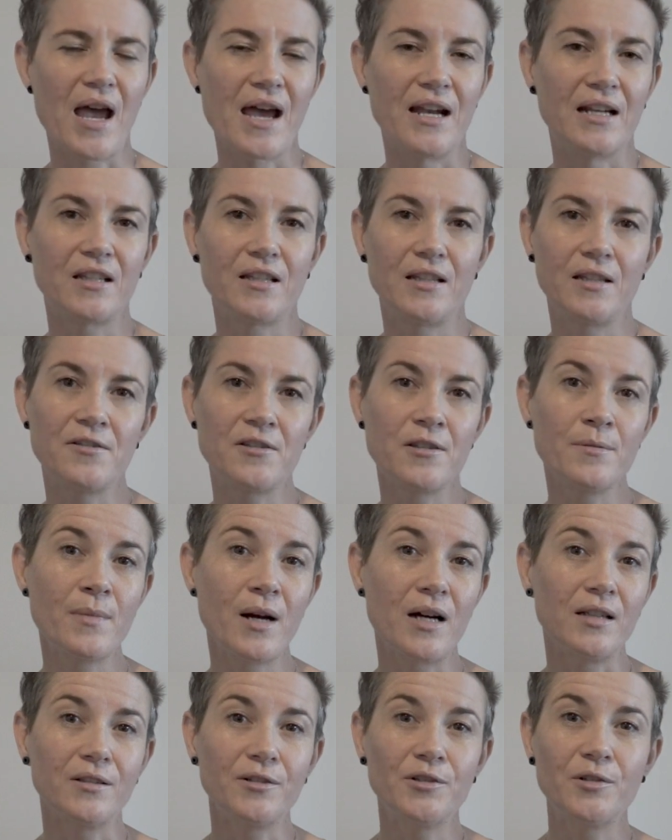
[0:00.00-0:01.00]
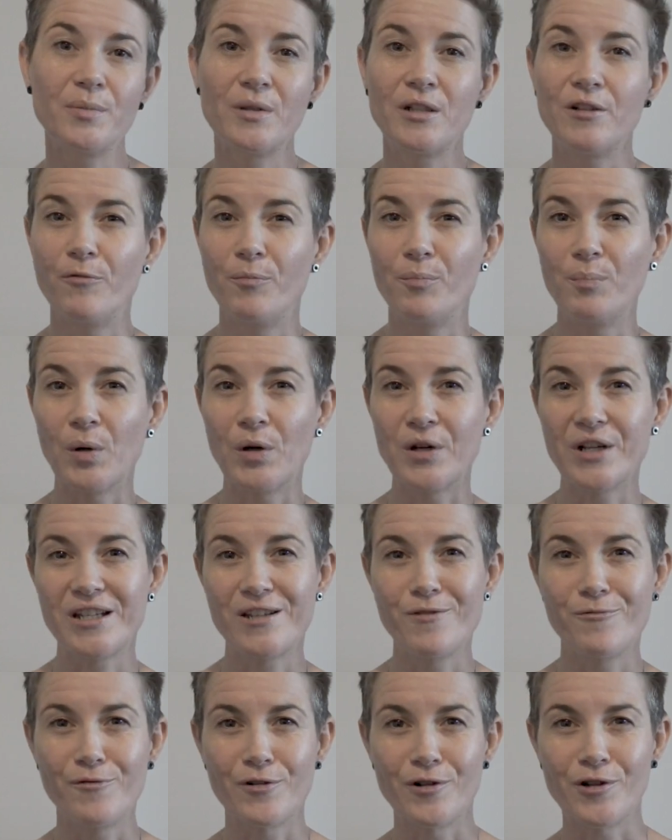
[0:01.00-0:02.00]
and it gives them a little bit of
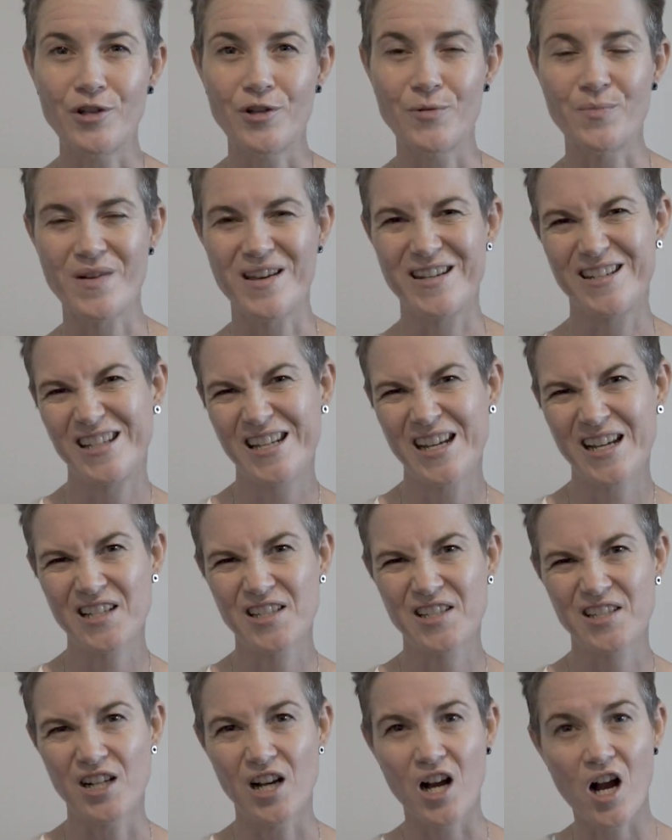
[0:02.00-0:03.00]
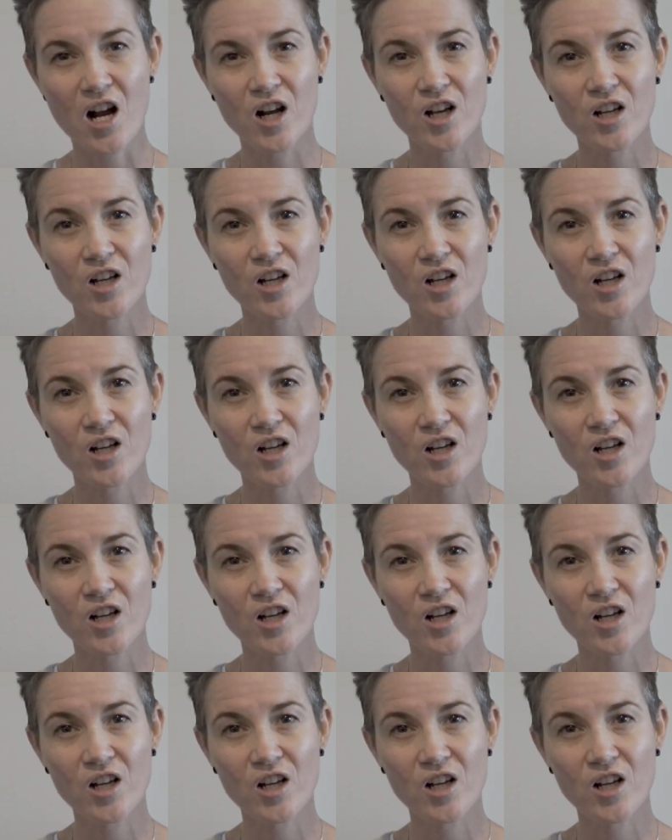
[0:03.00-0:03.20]
body, volume and texture,